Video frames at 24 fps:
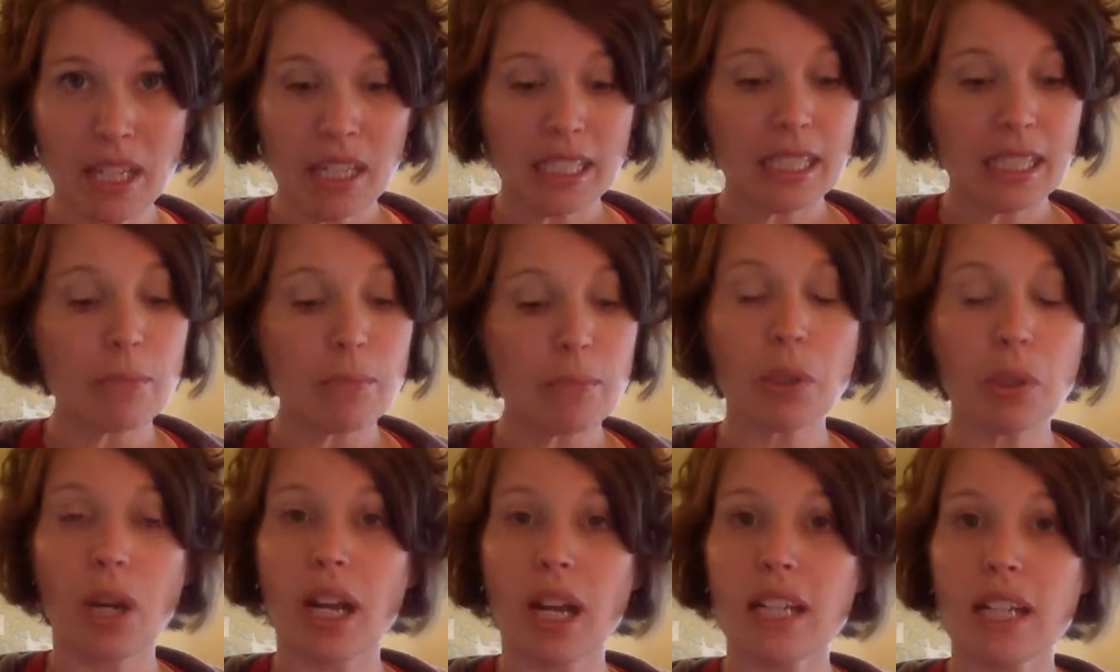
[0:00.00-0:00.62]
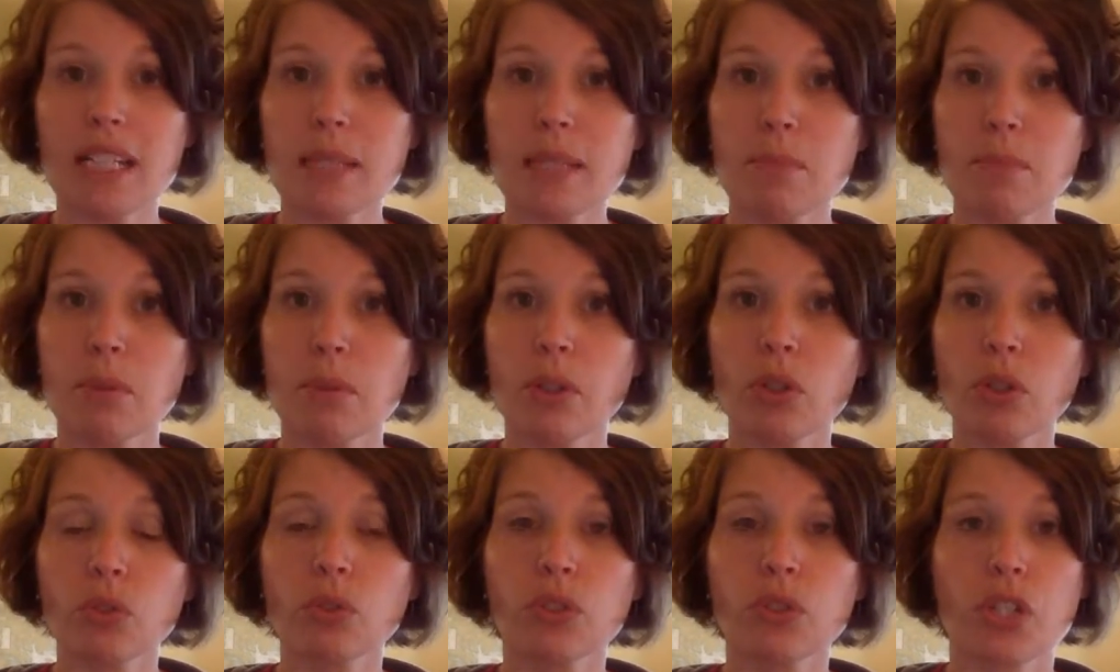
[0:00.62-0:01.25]
keep your eyes
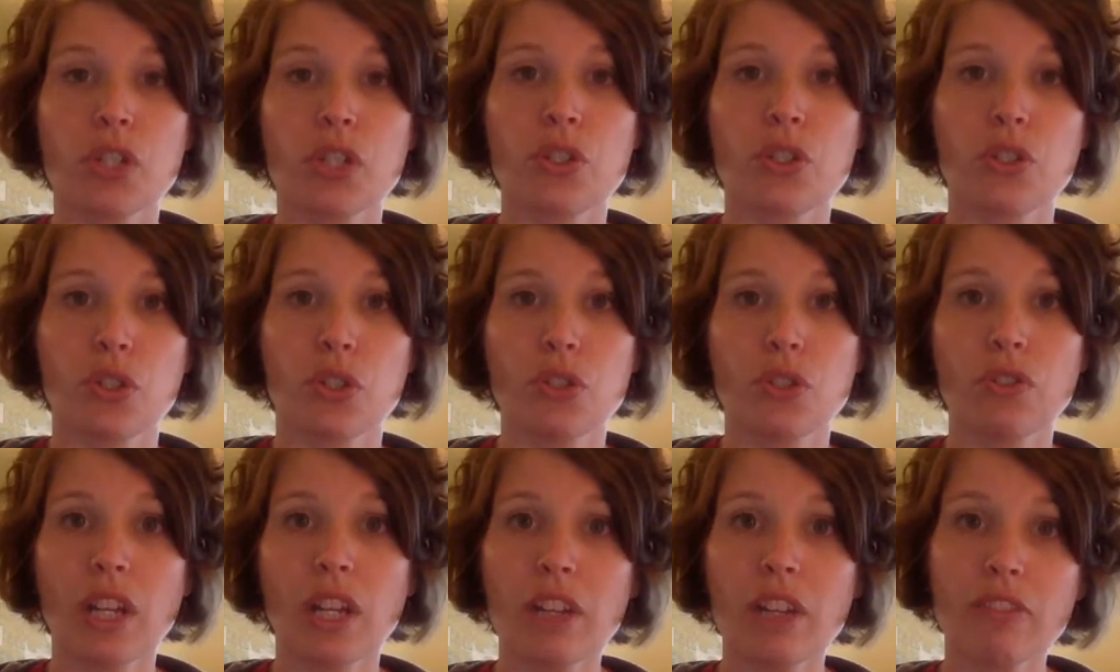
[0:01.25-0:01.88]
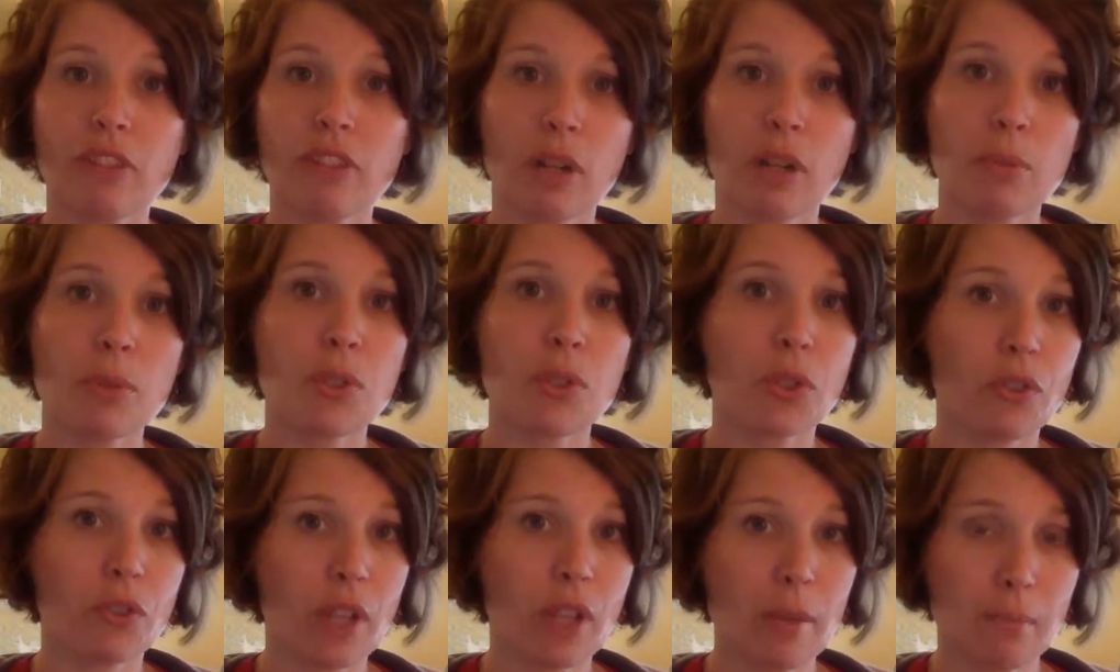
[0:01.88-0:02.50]
peeled for a survey from
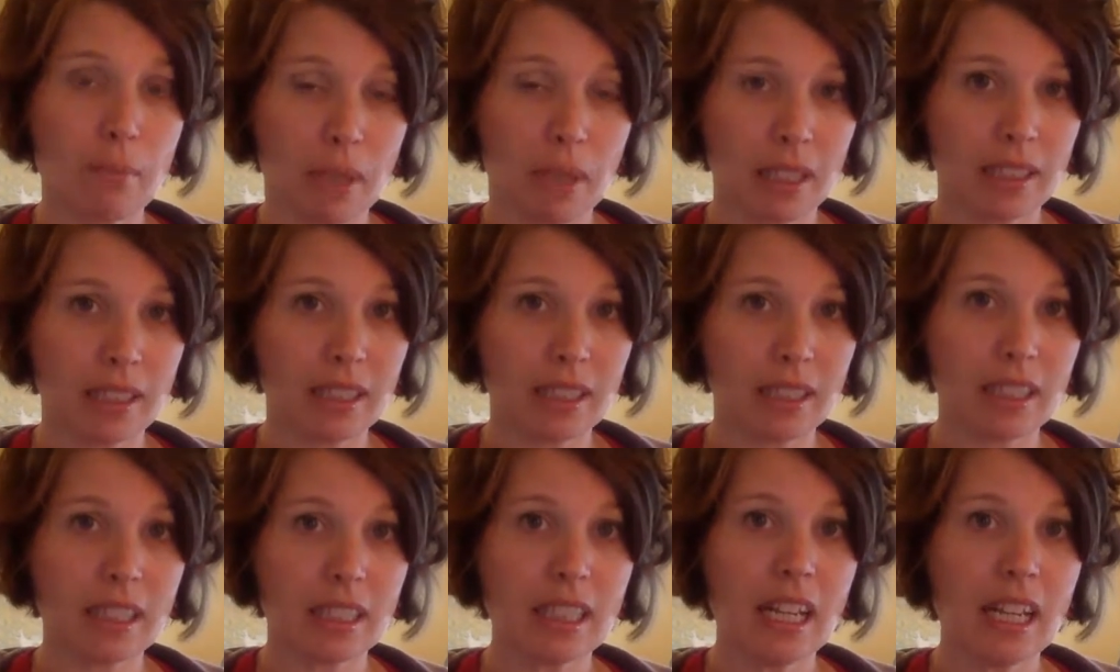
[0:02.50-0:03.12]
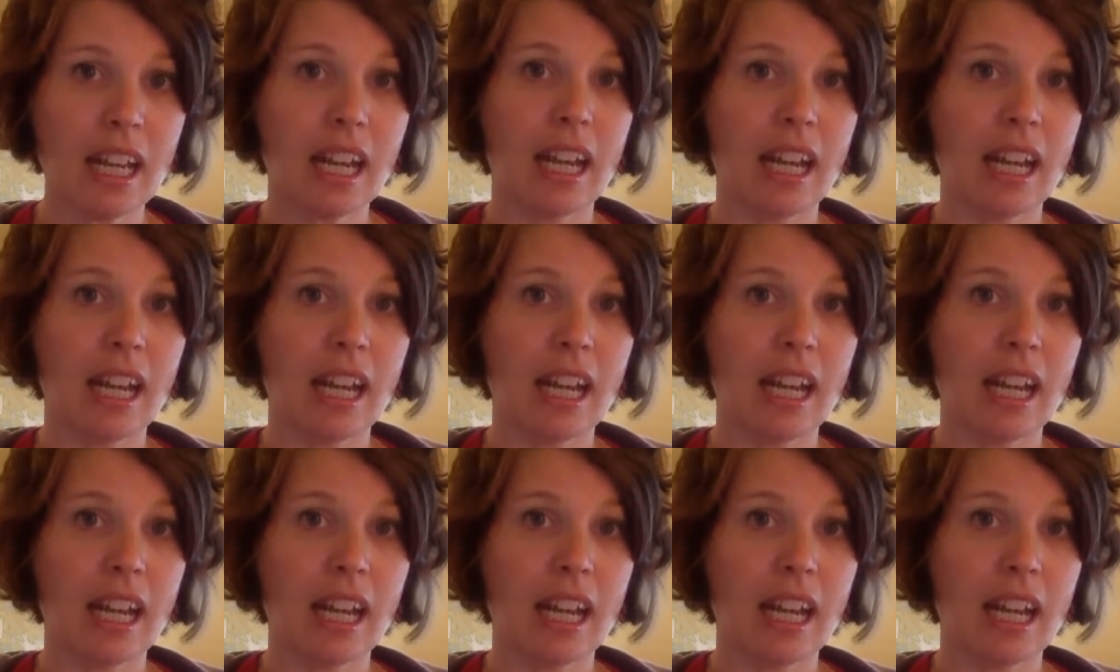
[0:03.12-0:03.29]
SurveyMonkey.